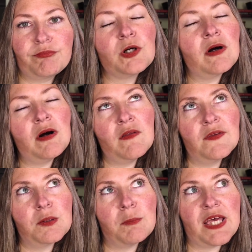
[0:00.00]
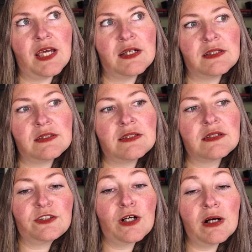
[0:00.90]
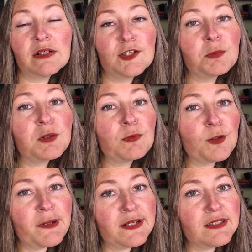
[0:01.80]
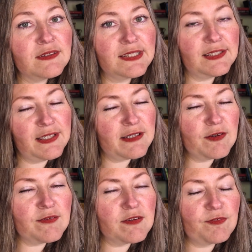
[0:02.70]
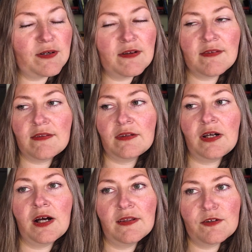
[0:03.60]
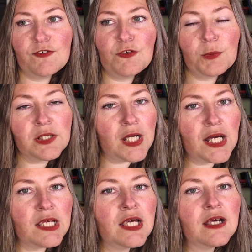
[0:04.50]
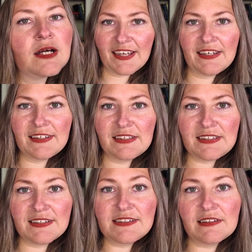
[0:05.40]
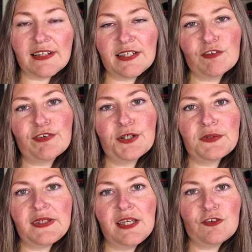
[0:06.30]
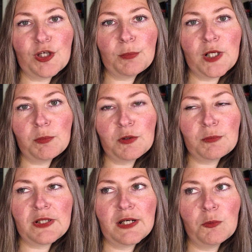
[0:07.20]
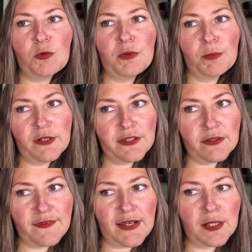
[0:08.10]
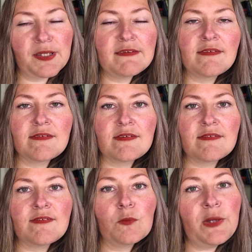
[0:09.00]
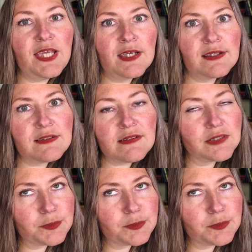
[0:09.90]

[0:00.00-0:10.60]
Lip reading: call them and talk a little bit more about it, like details as far as colors and whatnot. And until I can figure out the keychain problem, I won't be working on that. And since it's the weekend,